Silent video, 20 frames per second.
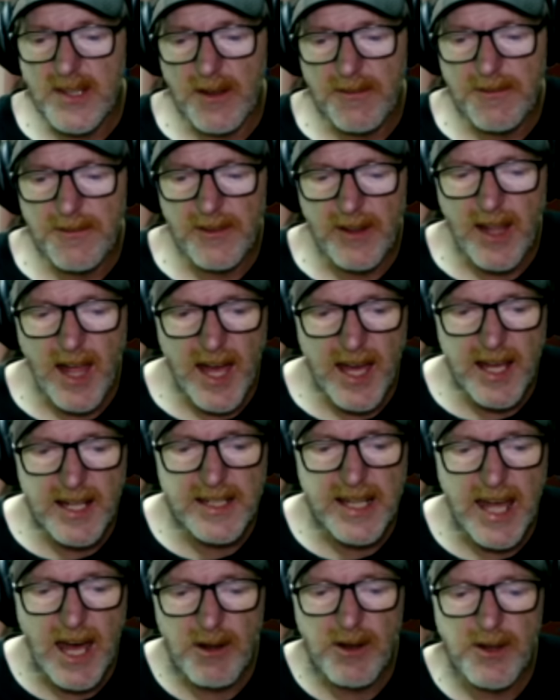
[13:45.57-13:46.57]
and was sent
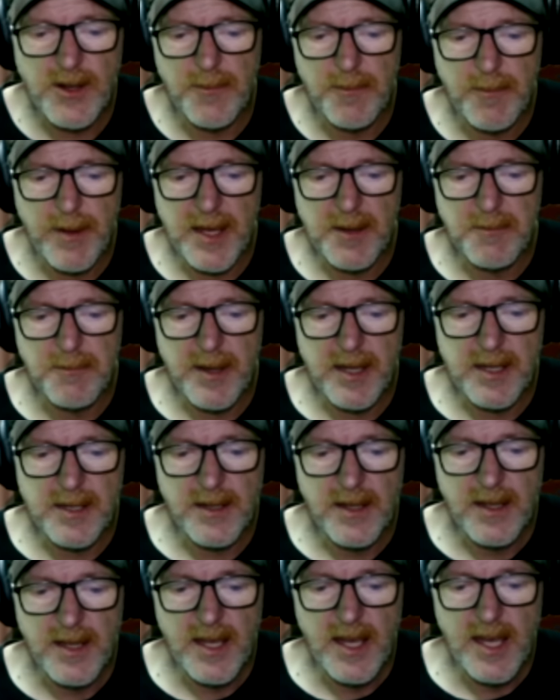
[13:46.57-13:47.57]
flying down an
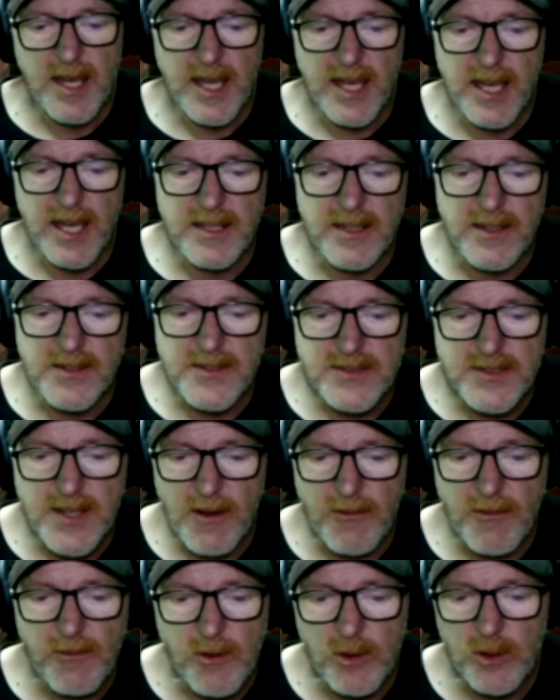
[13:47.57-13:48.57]
embankment
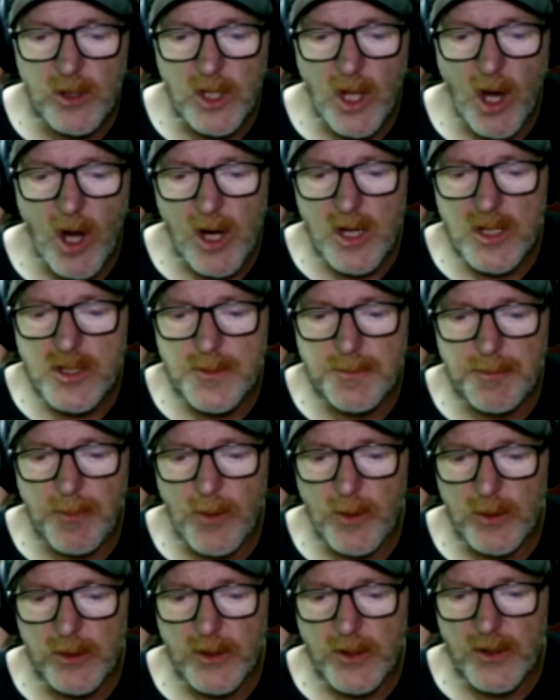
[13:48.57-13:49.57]
into several
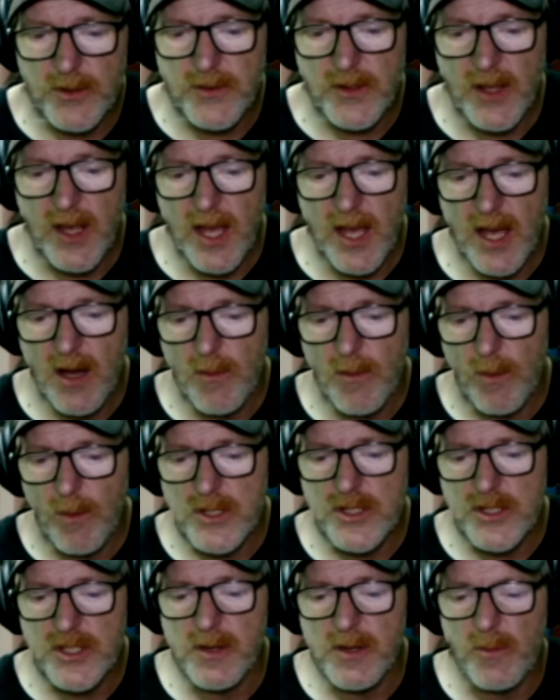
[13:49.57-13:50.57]
large boulders
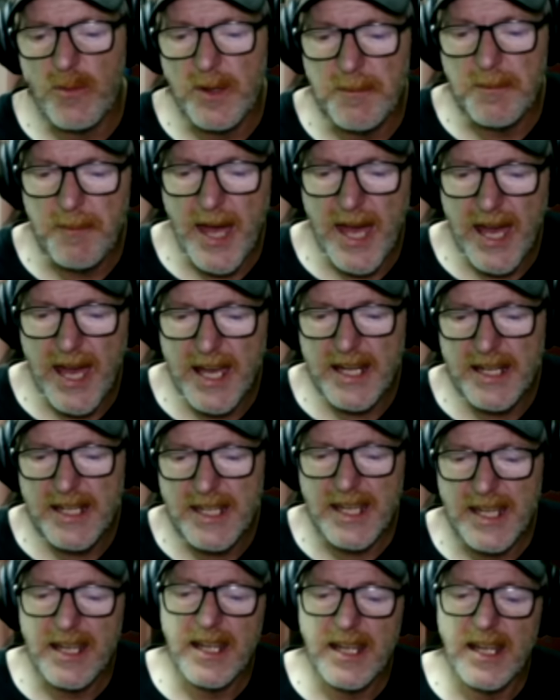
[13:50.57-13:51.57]
where she
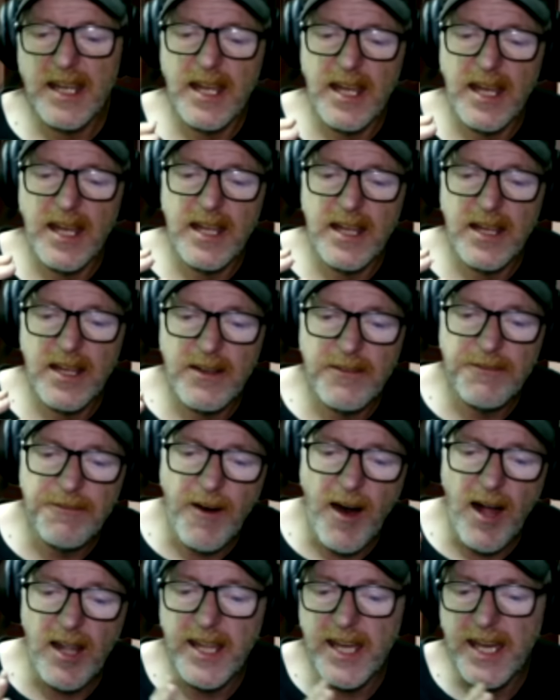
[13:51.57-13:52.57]
remained
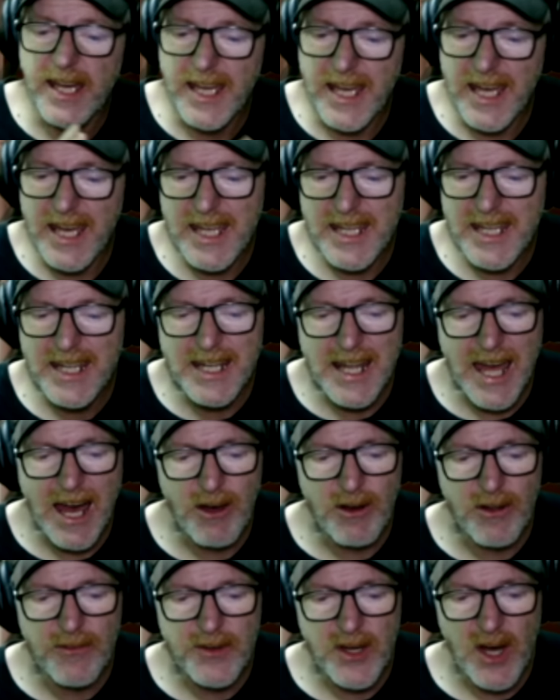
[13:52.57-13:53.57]
falling
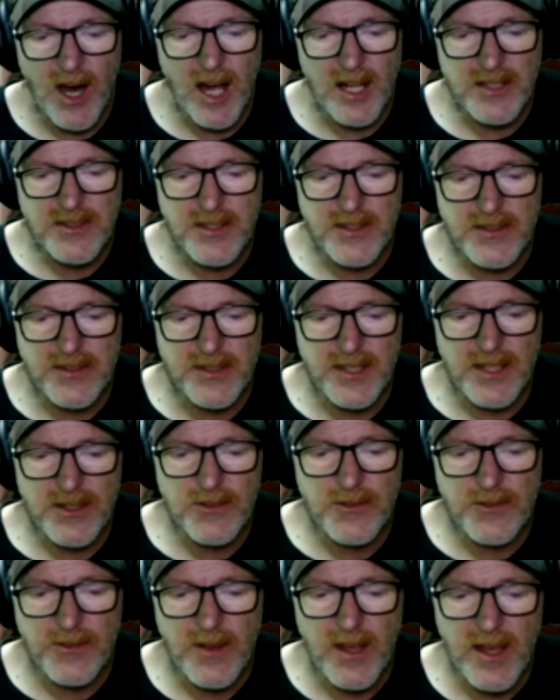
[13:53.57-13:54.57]
in and out of
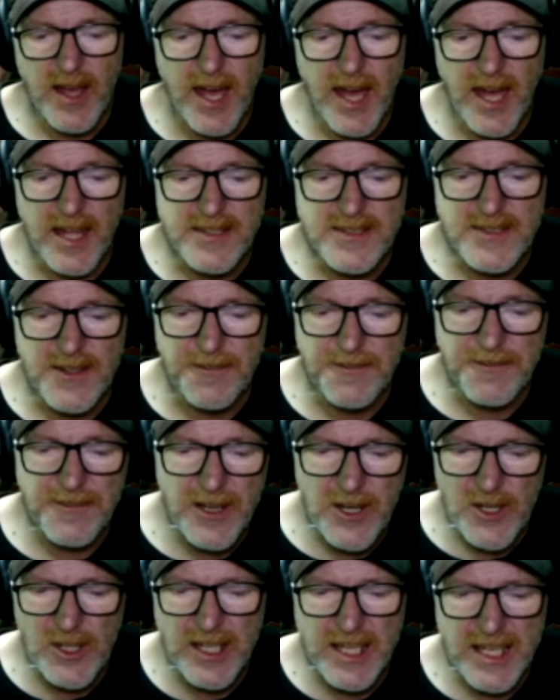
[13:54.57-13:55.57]
consciousness
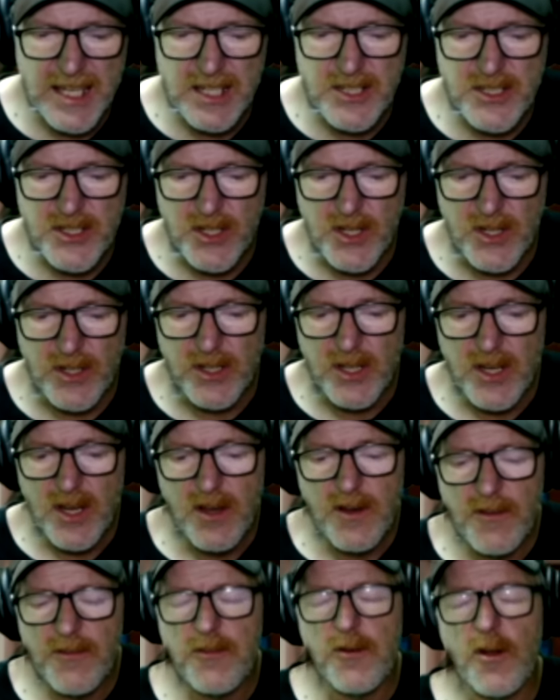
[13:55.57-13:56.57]
and severely
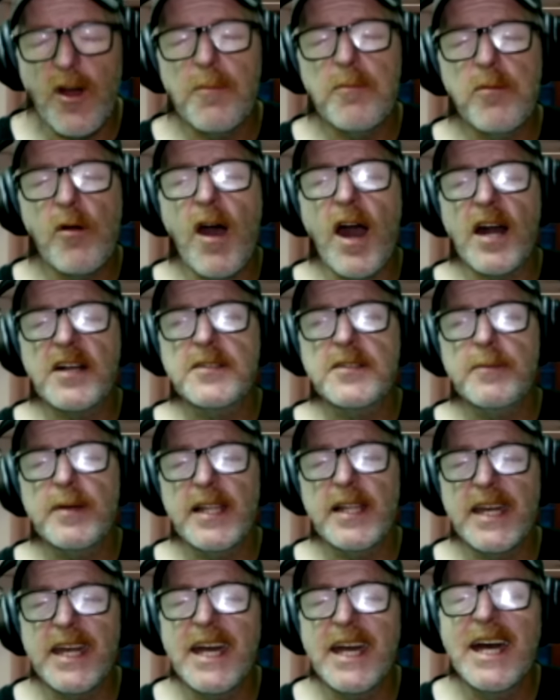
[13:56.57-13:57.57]
injured for
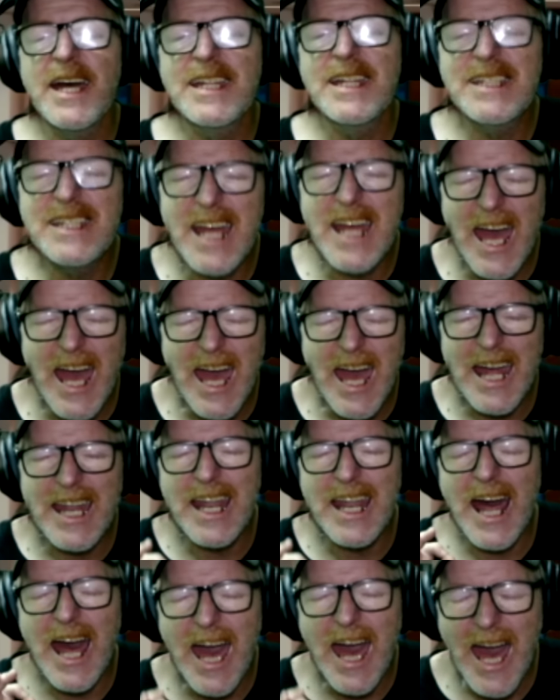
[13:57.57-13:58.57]
approximately
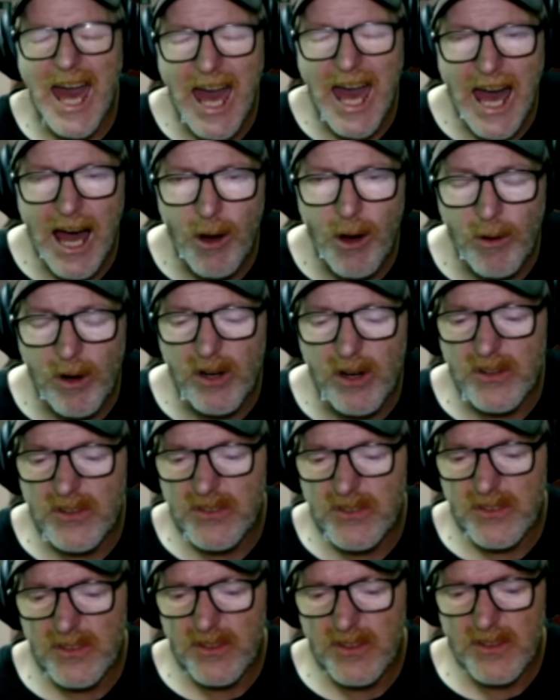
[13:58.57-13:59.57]
10
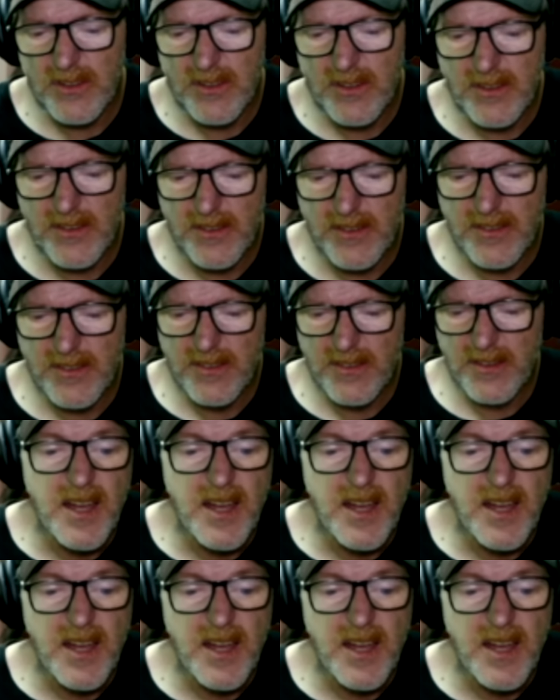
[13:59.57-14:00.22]
hours.